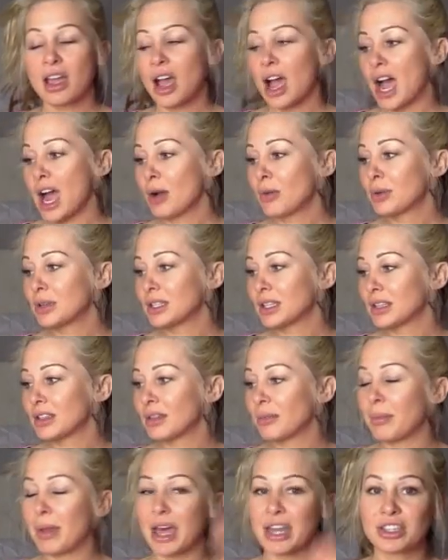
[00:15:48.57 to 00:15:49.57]
I was in
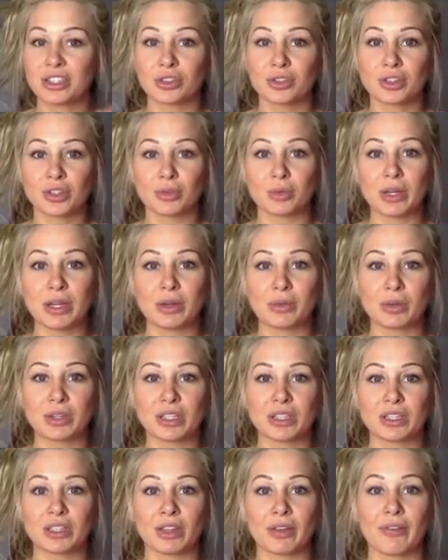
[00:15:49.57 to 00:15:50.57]
the master suite, which
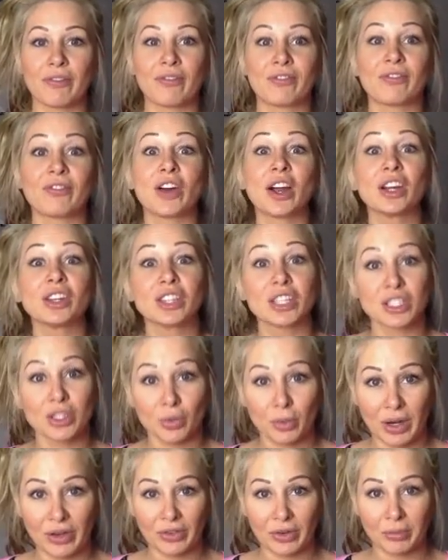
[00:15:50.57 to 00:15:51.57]
is the furthest
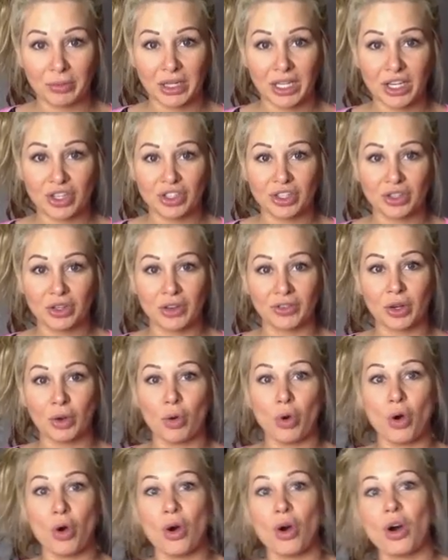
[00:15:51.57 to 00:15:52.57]
away from the kitchen. You have to go
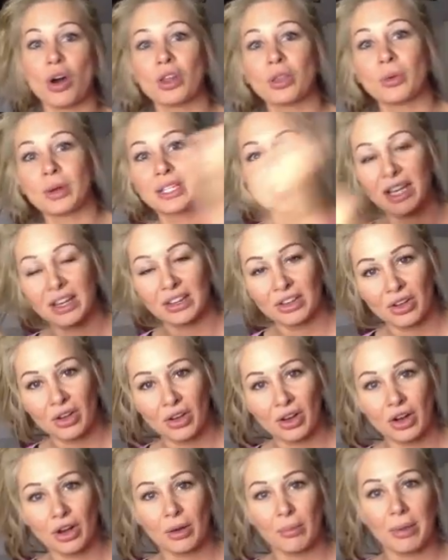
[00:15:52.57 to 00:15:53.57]
all the way down the
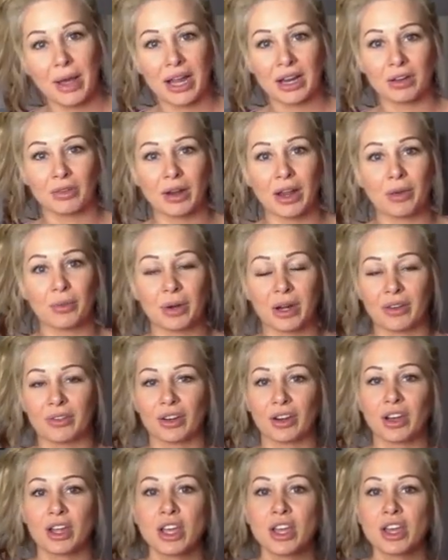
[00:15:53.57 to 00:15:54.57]
hall, back around,
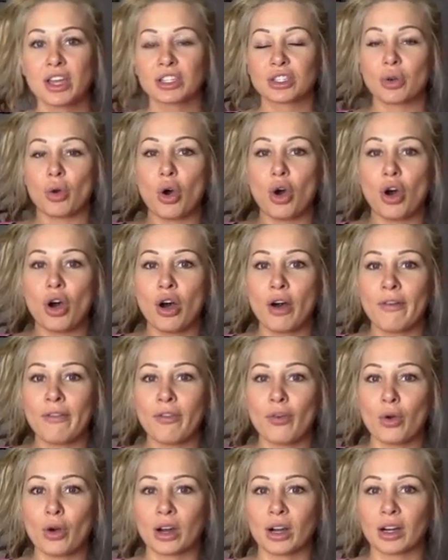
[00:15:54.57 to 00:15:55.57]
whatever. So all
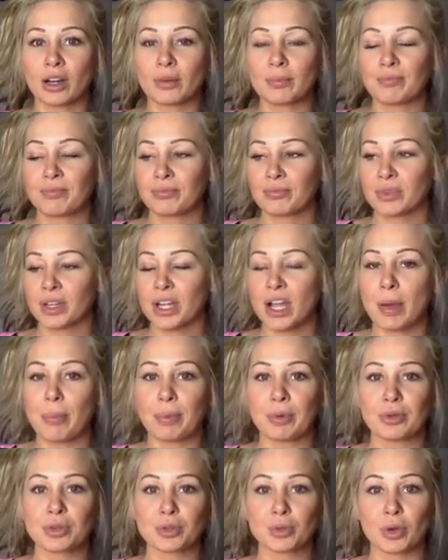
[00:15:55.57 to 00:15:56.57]
4
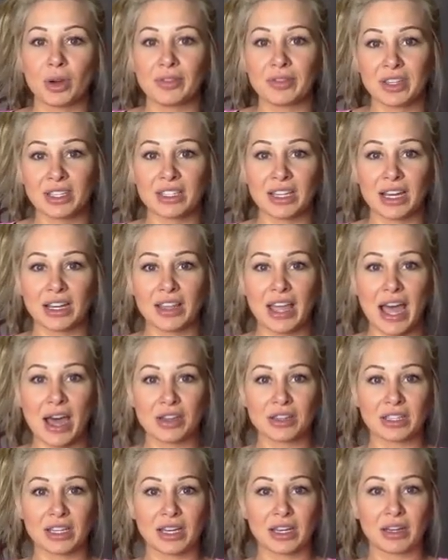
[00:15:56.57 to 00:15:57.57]
couples were on this side of the
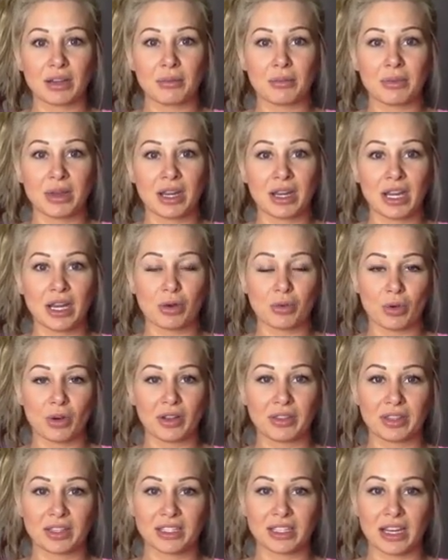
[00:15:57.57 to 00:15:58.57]
house, and me and Ink were
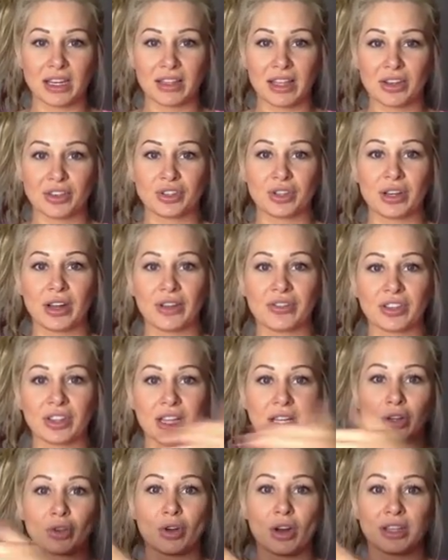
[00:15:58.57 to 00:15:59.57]
on this side of the house. You'd have to,
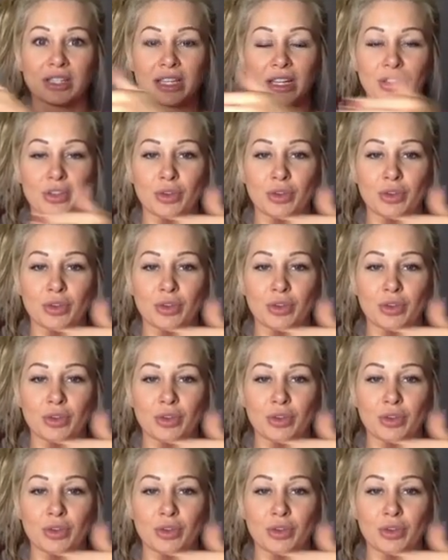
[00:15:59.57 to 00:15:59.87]
like, cross that